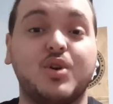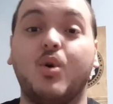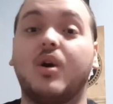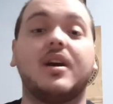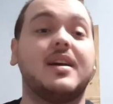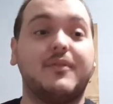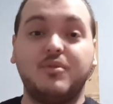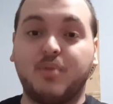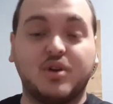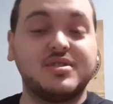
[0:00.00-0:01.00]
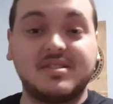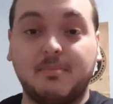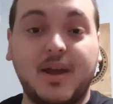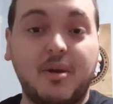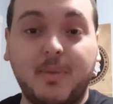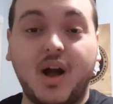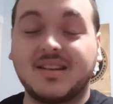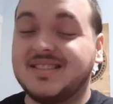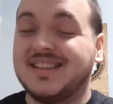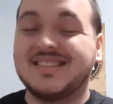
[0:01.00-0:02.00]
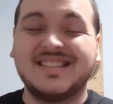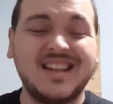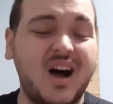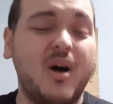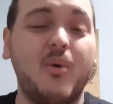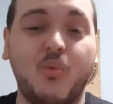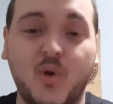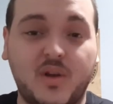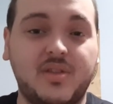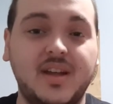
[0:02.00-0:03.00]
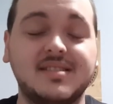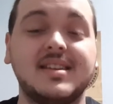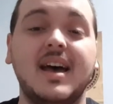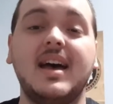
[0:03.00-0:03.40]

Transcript: Or if you purchase a bigger box, it's not worth it.